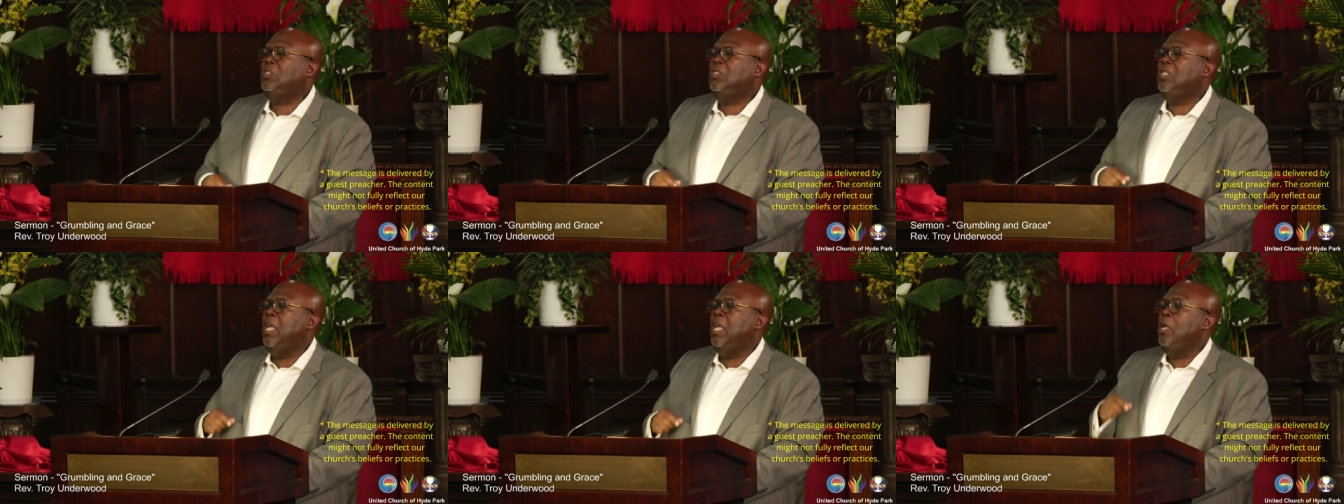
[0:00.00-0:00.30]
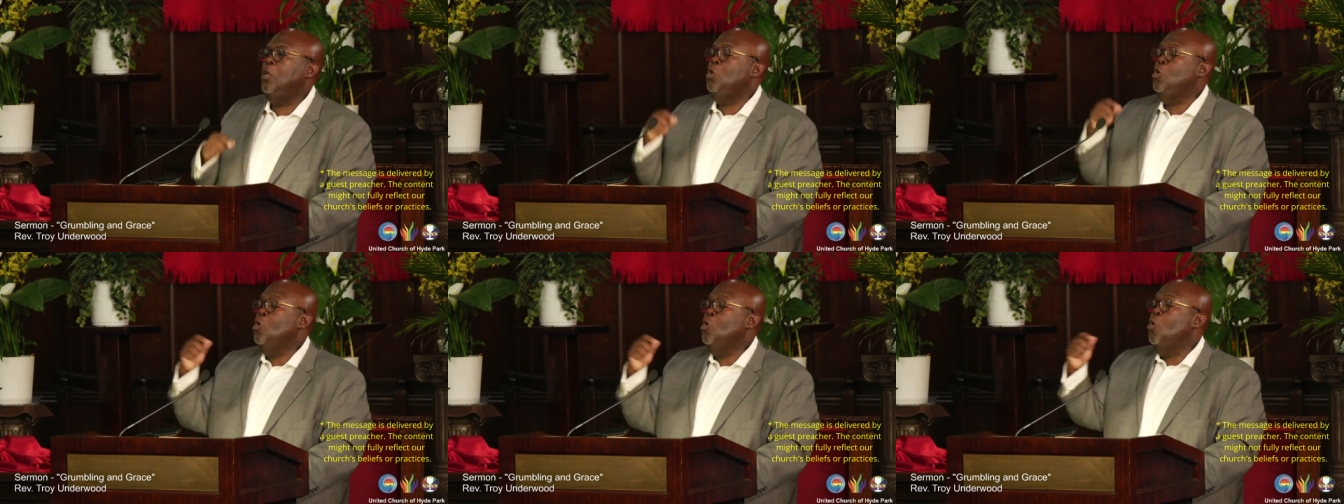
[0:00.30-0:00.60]

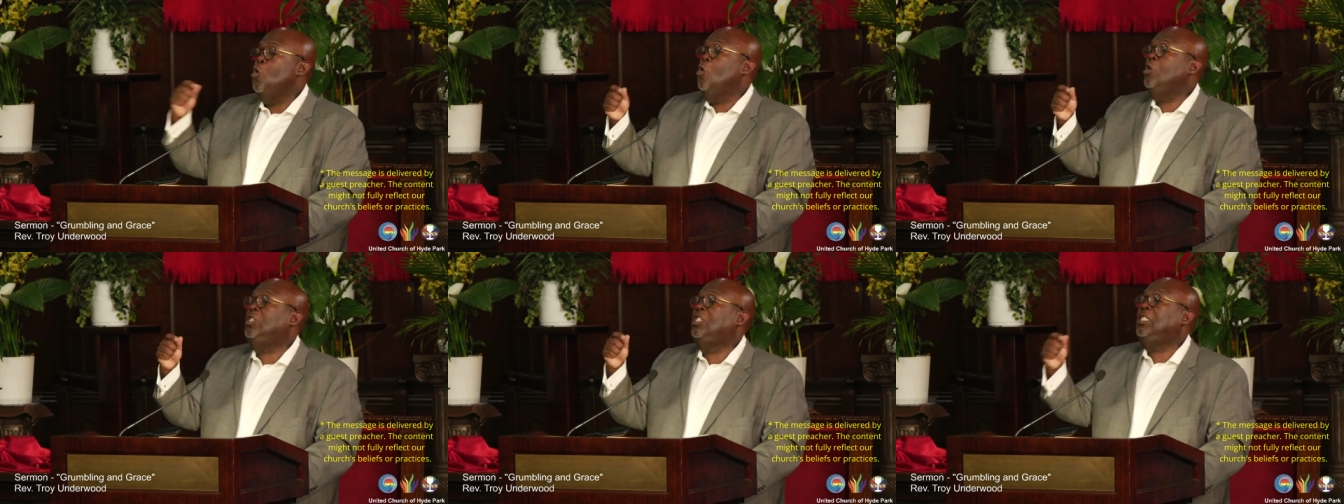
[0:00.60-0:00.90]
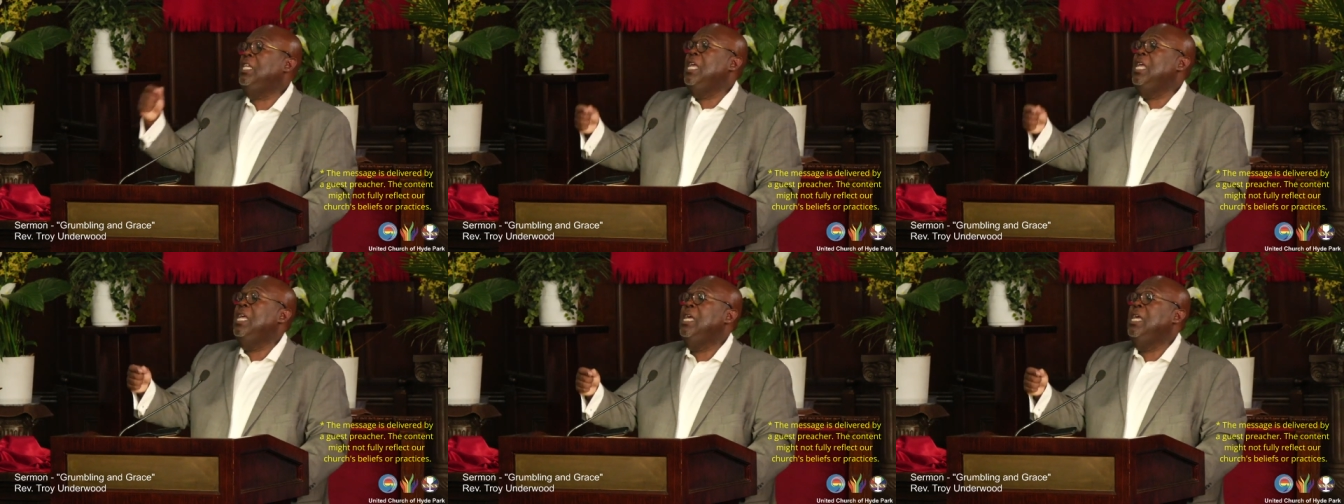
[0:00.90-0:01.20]
that your
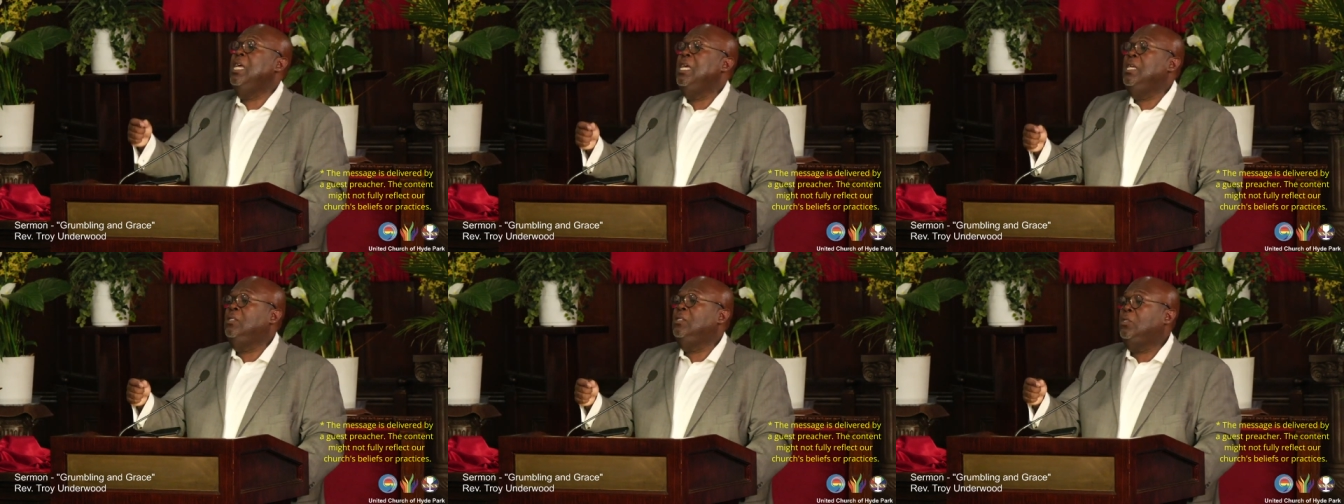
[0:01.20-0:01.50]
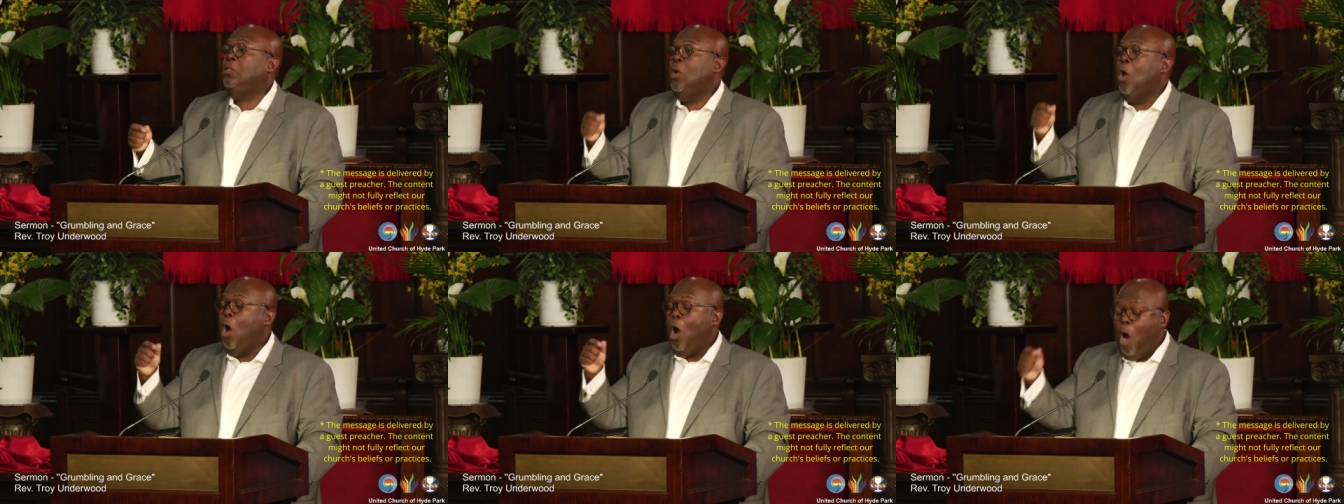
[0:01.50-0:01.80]

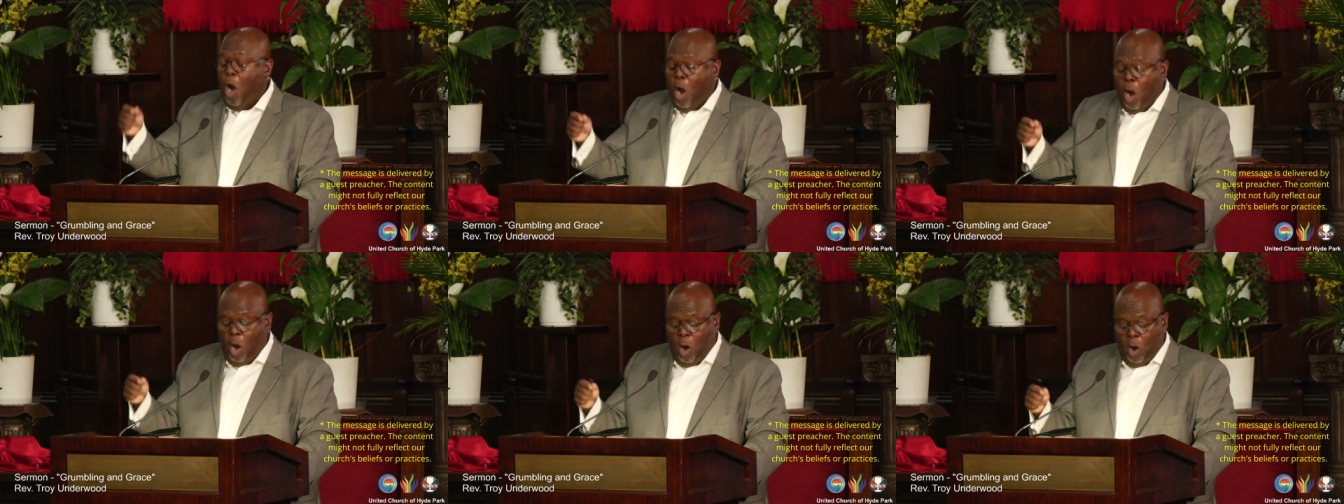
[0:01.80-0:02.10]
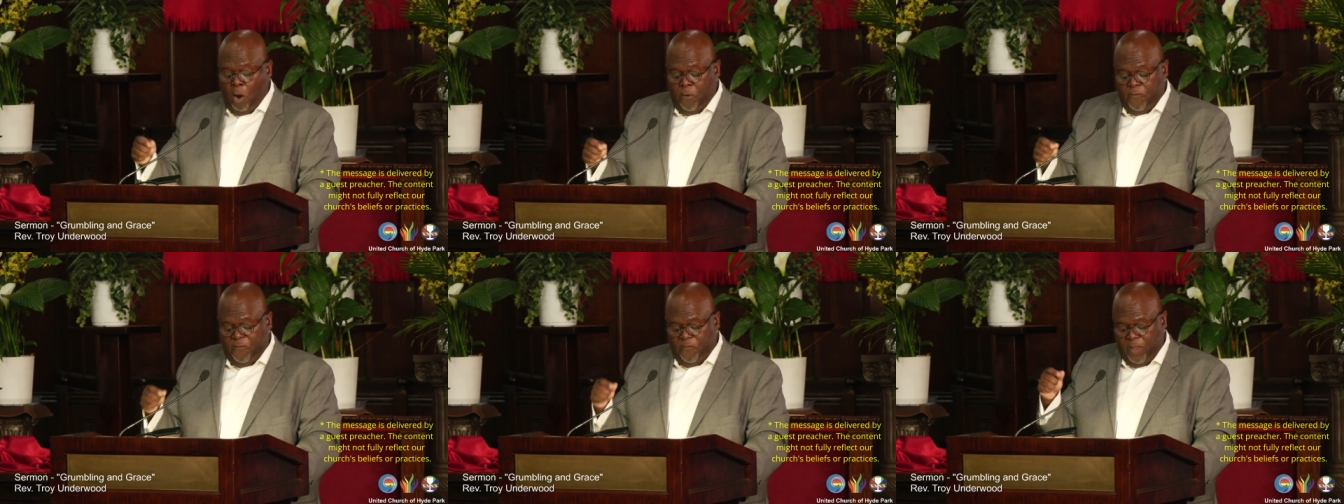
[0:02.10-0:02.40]
sins
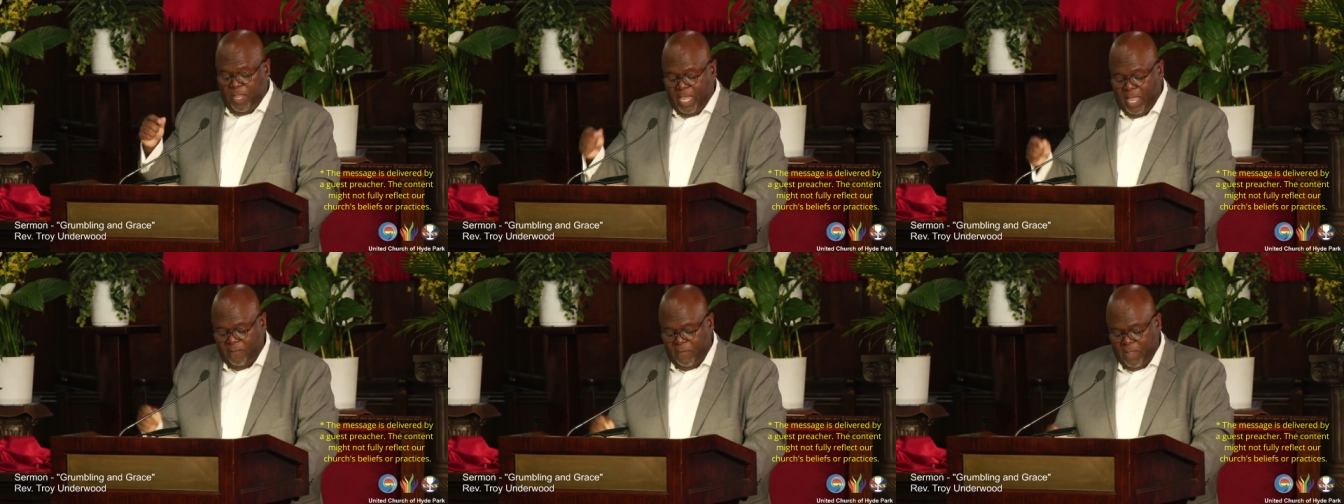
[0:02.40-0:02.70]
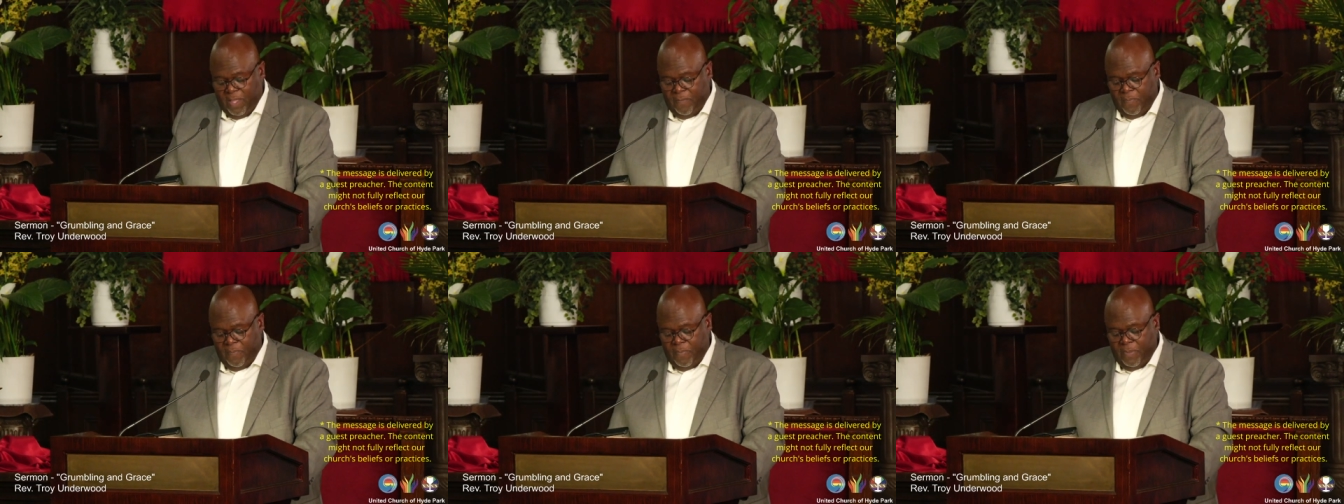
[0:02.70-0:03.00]
are forgiven